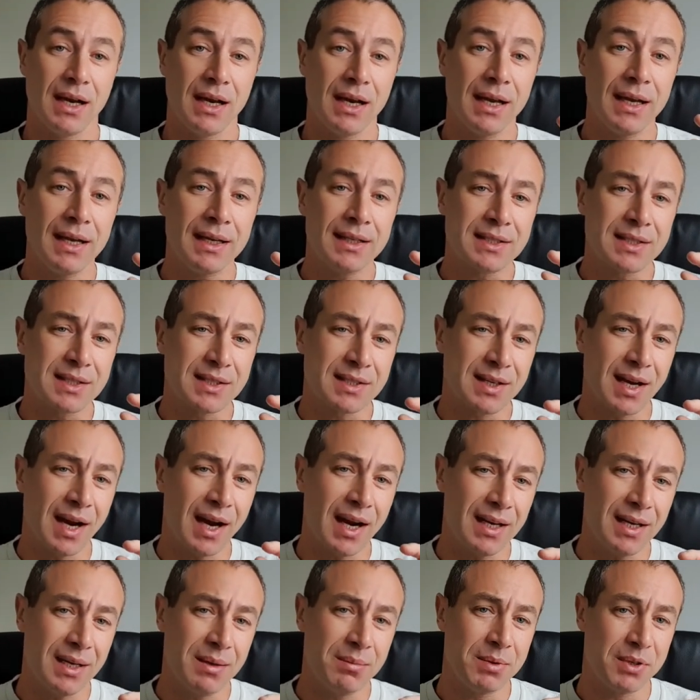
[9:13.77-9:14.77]
It's
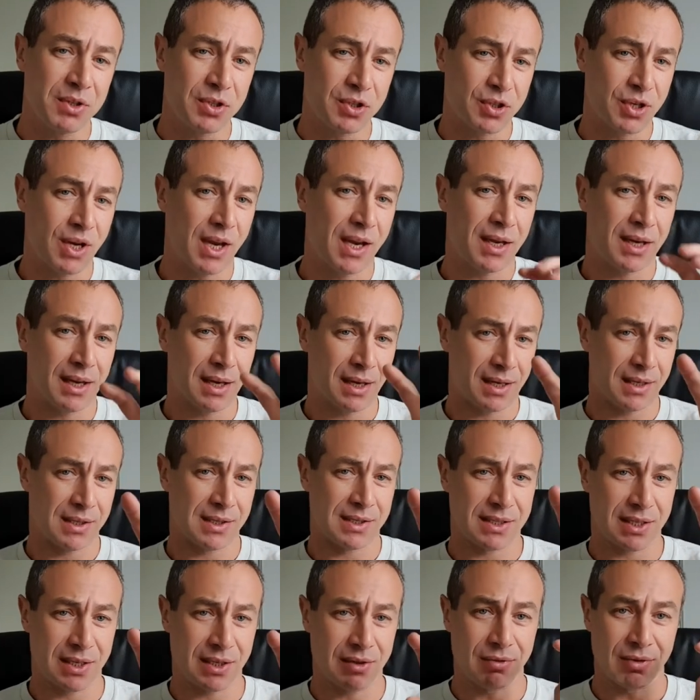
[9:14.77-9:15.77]
tiny bit shaky
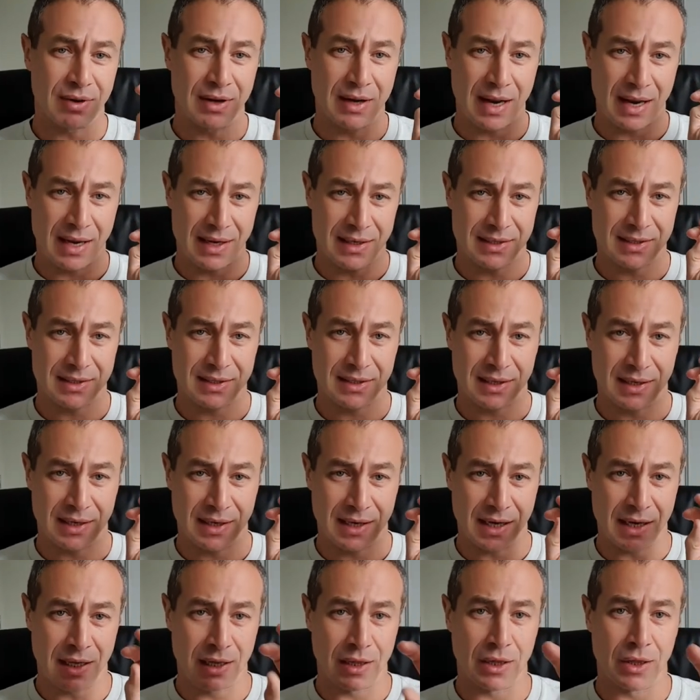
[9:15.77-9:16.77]
considering it's
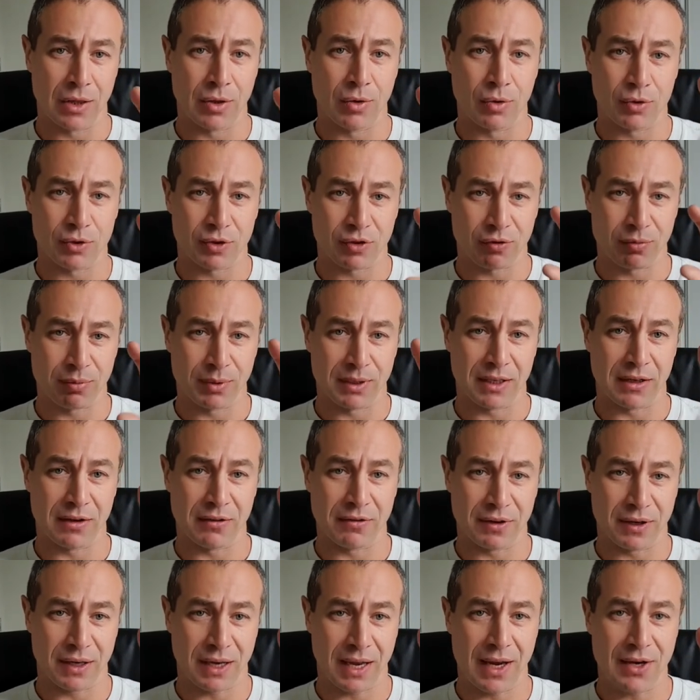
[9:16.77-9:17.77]
a lot of
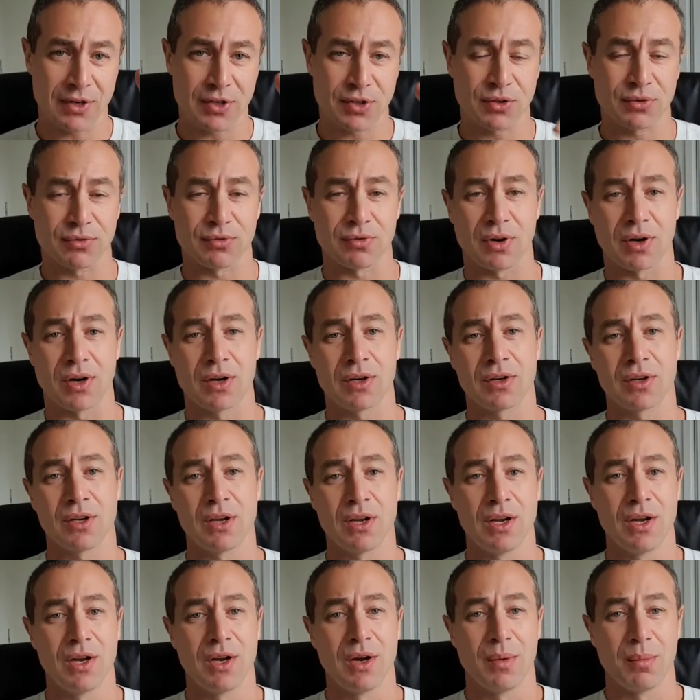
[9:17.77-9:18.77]
magnification, right,
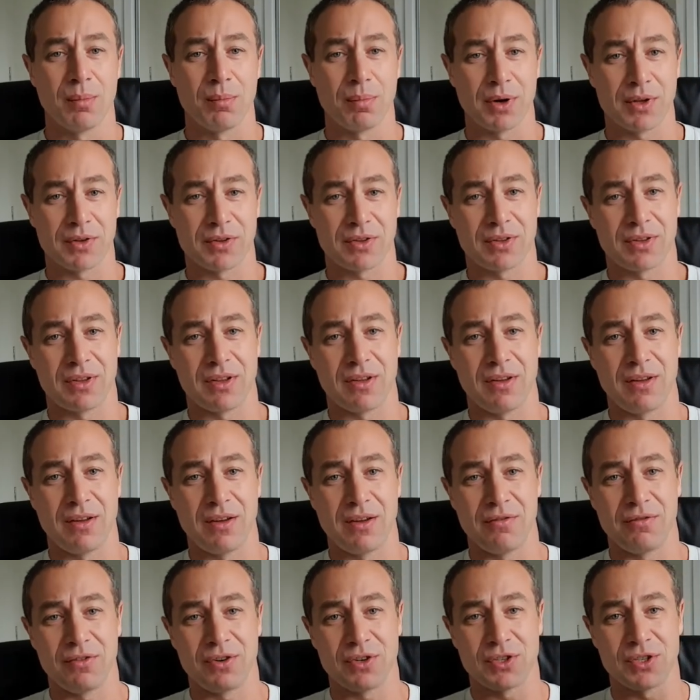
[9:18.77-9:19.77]
but the
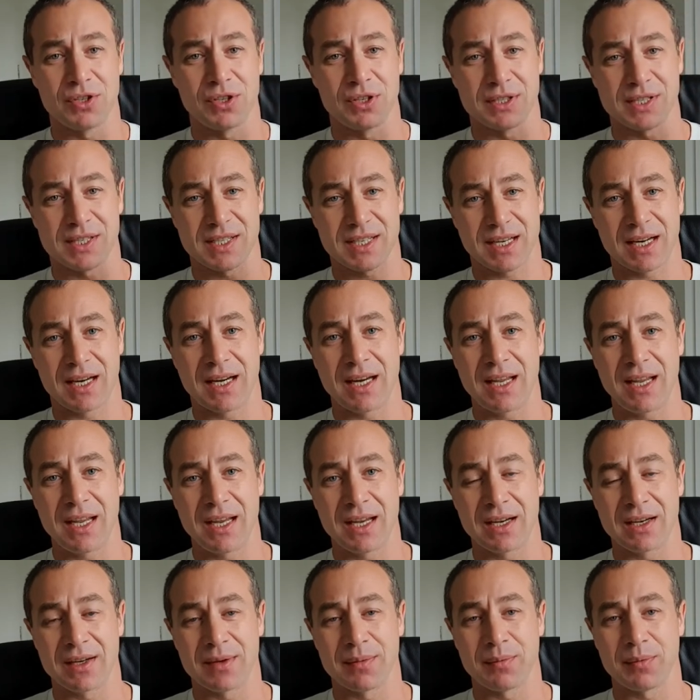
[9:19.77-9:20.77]
vision is
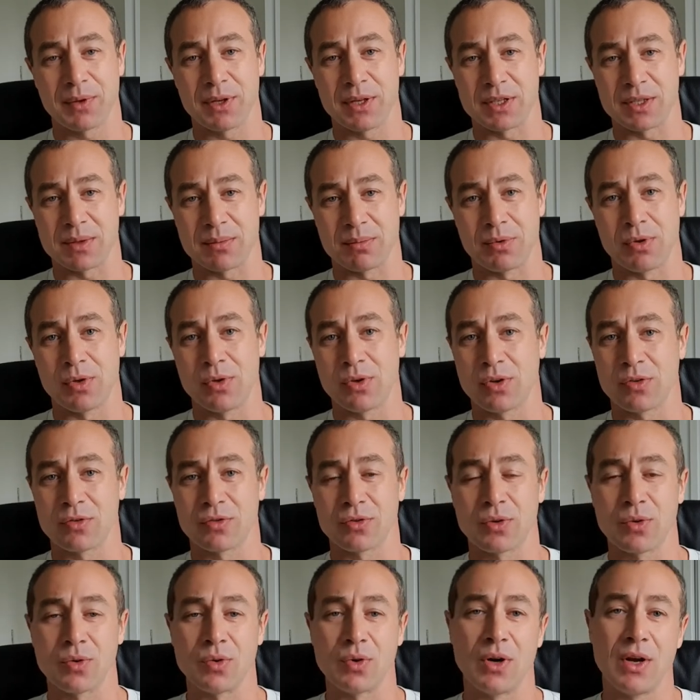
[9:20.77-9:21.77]
clear, it's
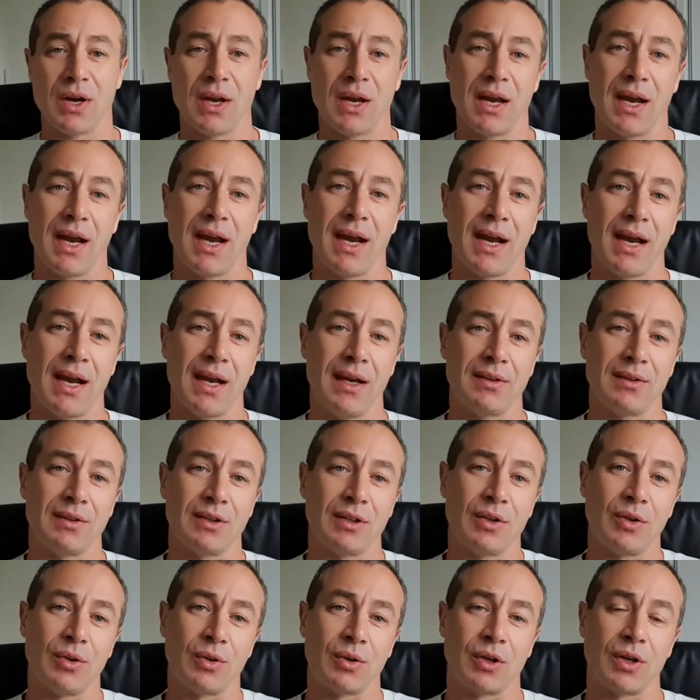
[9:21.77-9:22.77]
beautiful. And
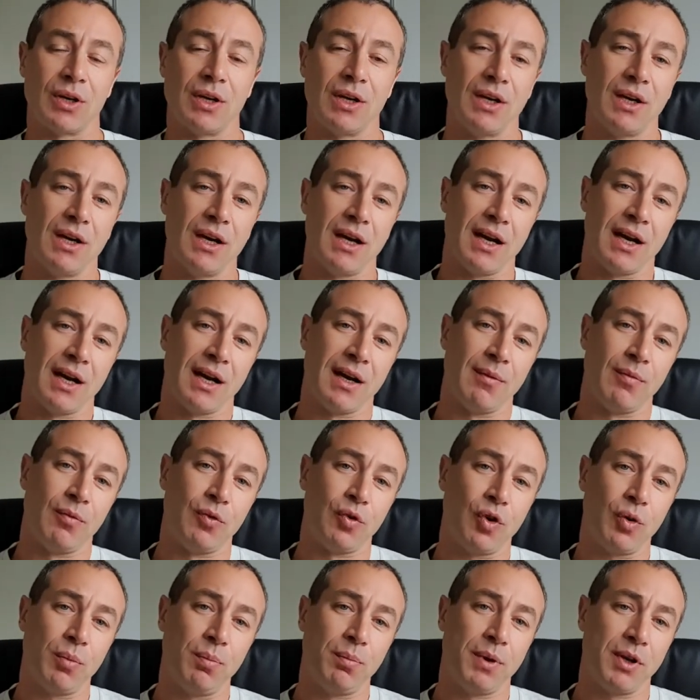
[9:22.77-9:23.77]
look, I'm
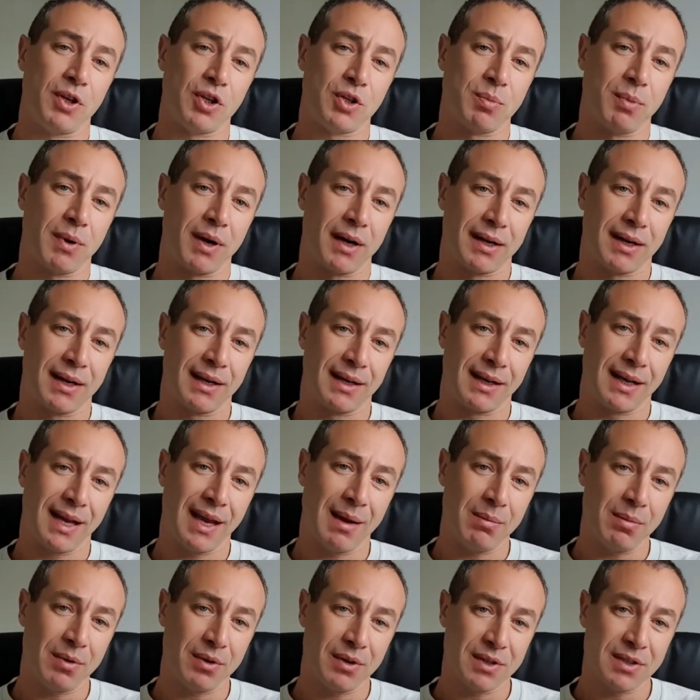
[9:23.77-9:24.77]
not benchmarking
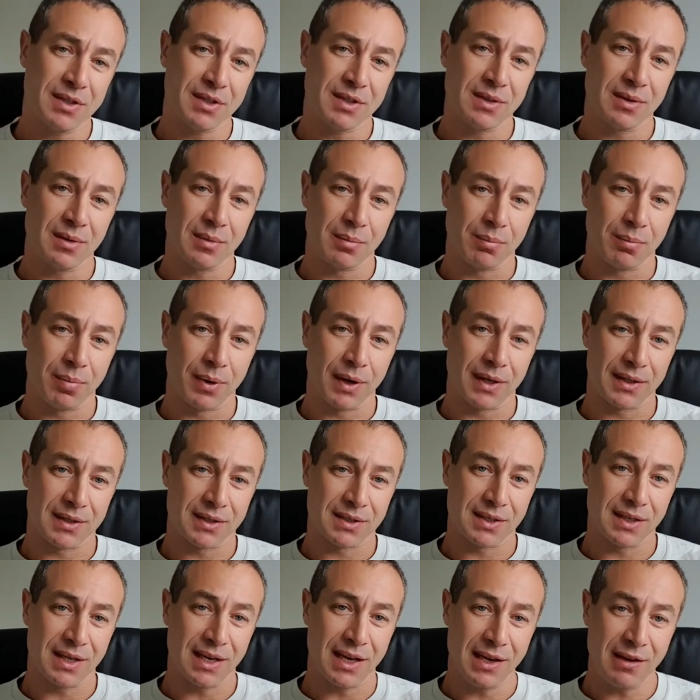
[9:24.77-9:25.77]
cameras, but
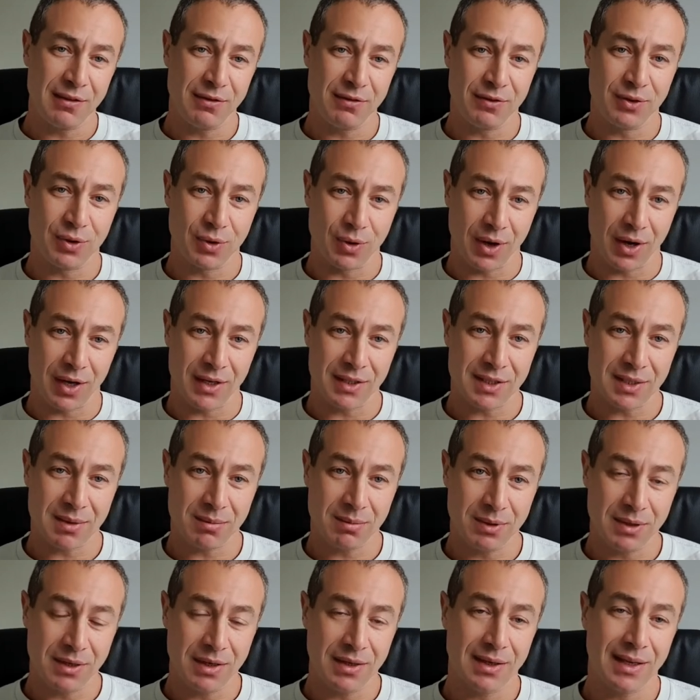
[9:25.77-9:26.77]
if you ask
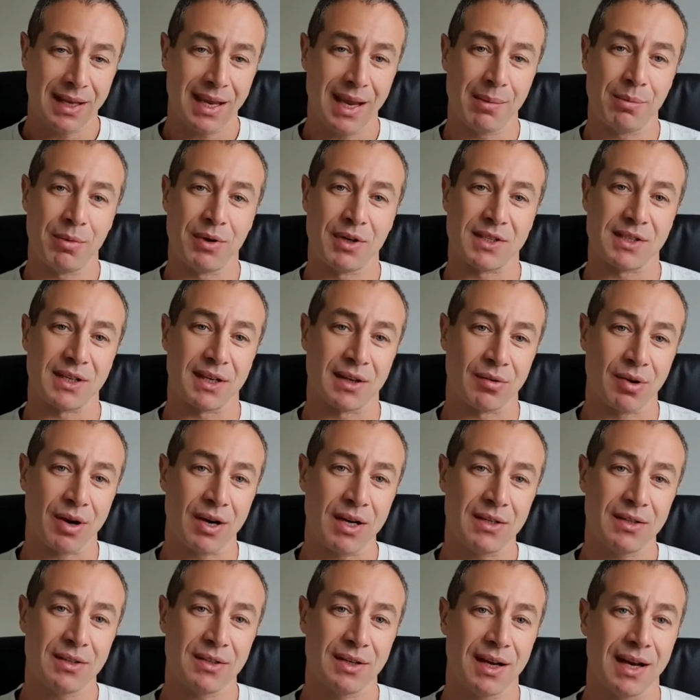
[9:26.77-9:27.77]
me, cameras are
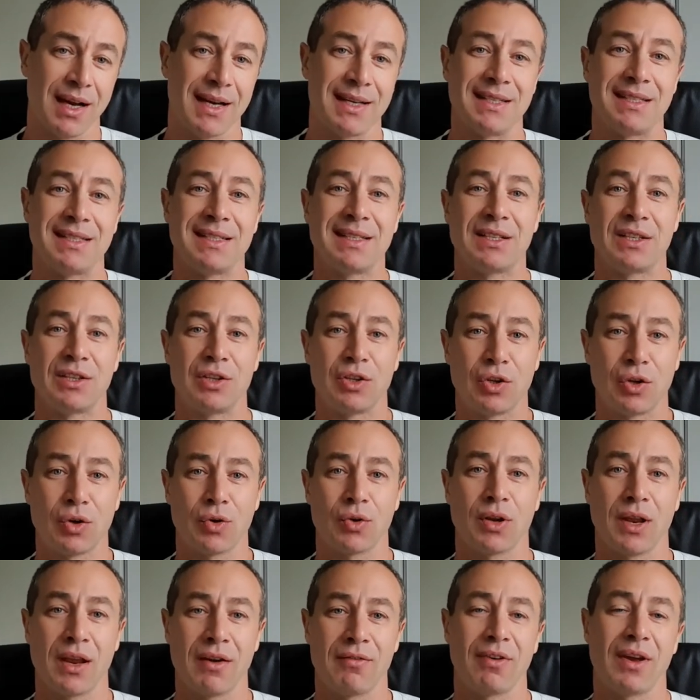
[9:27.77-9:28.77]
great. I did
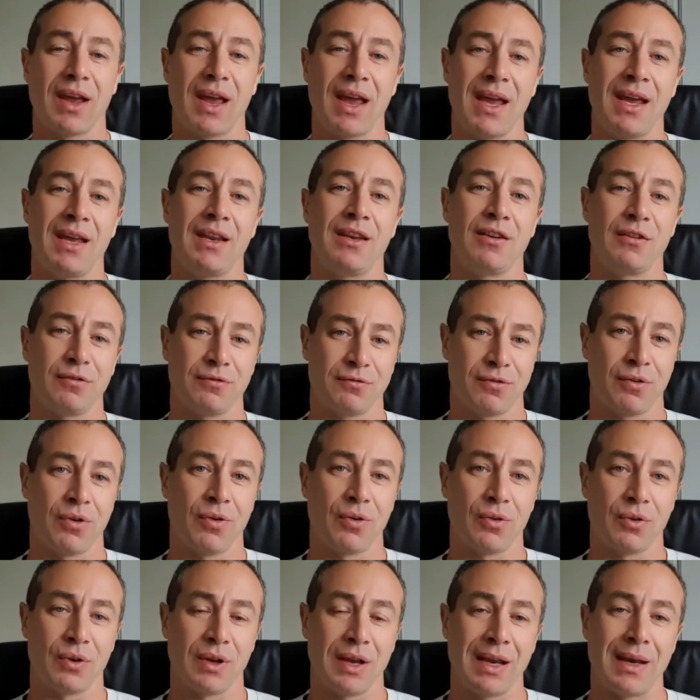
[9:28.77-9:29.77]
not have any
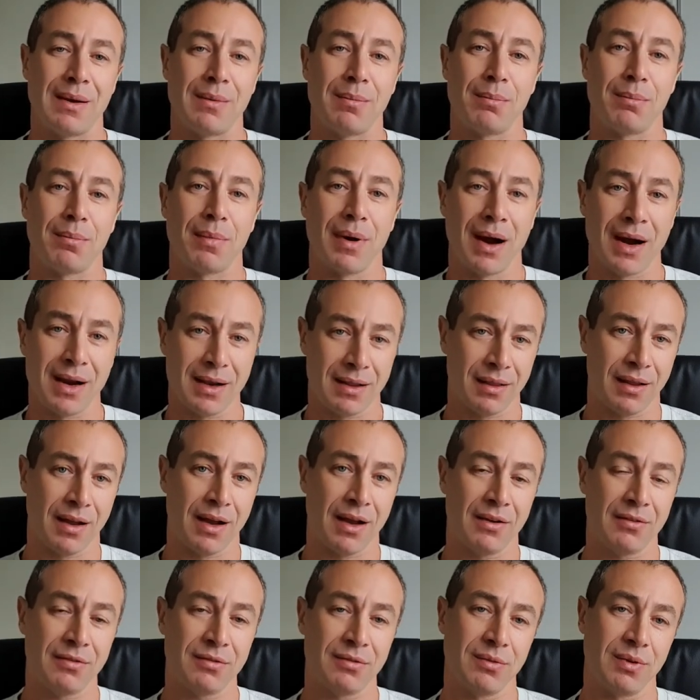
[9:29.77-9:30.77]
phone in my
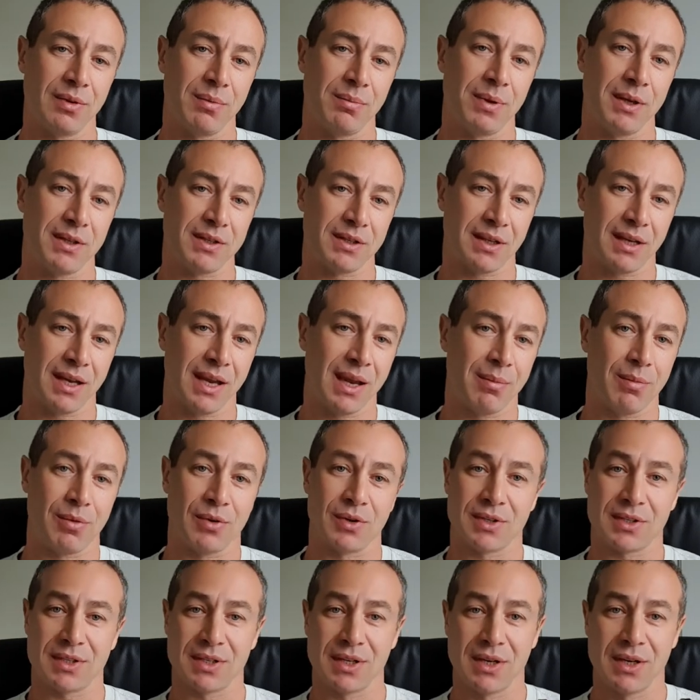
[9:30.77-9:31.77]
life with better
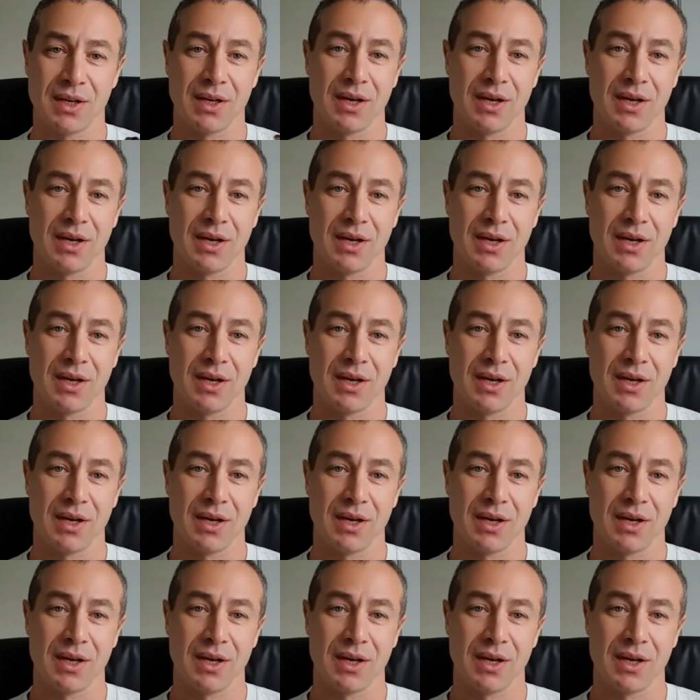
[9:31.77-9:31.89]
cameras.